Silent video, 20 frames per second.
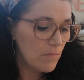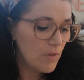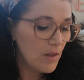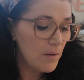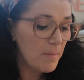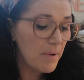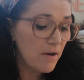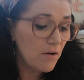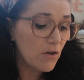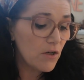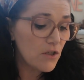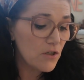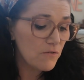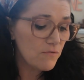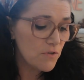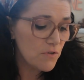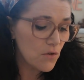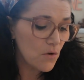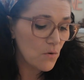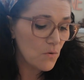The marriage
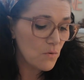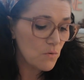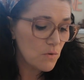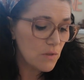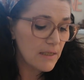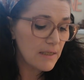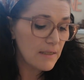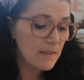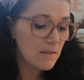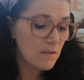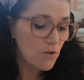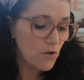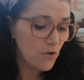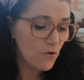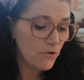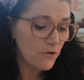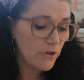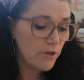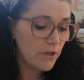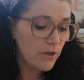of souls is the
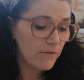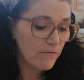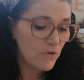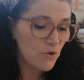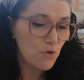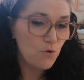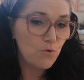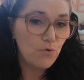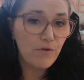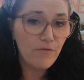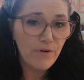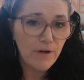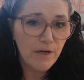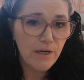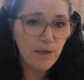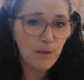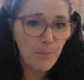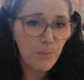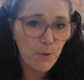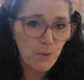union of two
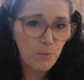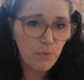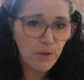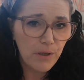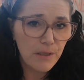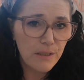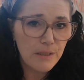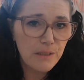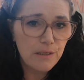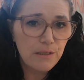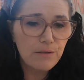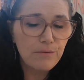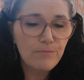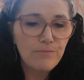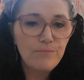divine opponents.